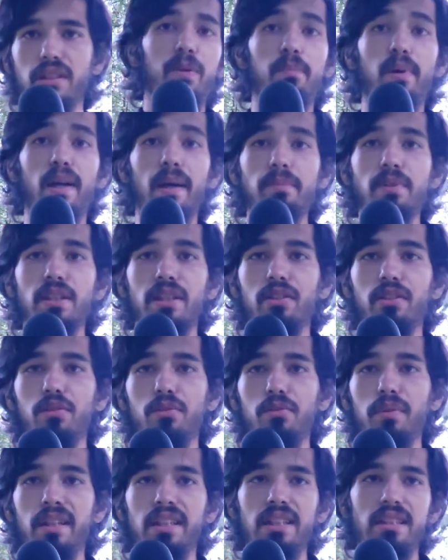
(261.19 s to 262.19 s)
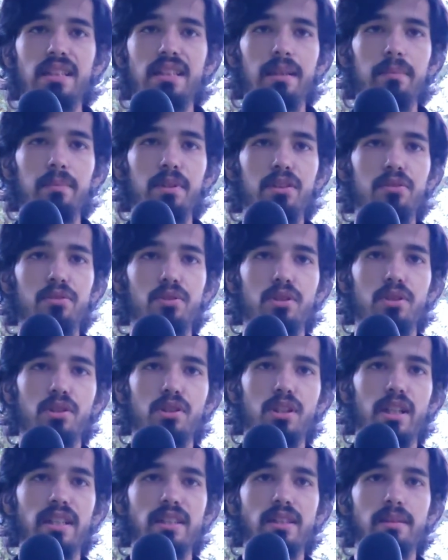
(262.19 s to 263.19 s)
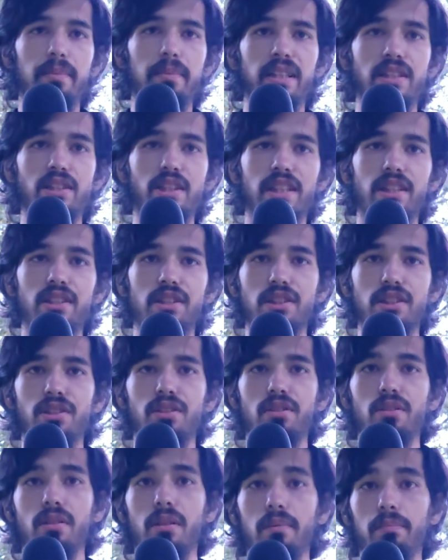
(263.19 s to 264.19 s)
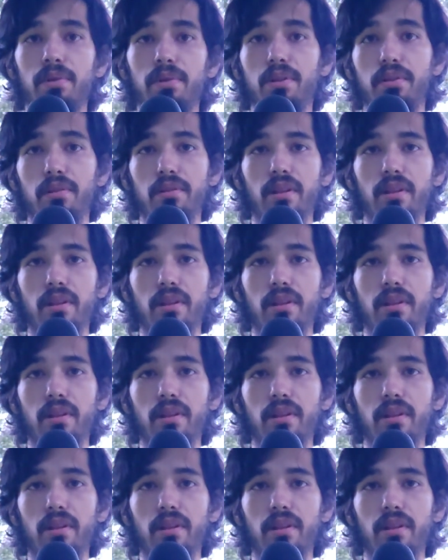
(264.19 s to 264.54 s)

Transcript: prompting you anytime a user tries to make changes to the computer,